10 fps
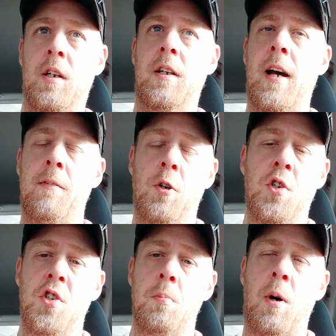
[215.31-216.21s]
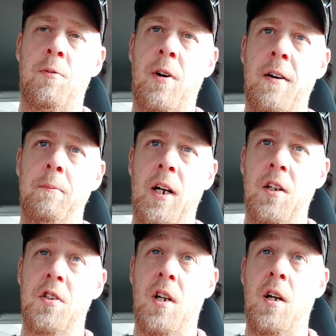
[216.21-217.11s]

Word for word: The average is about five minutes.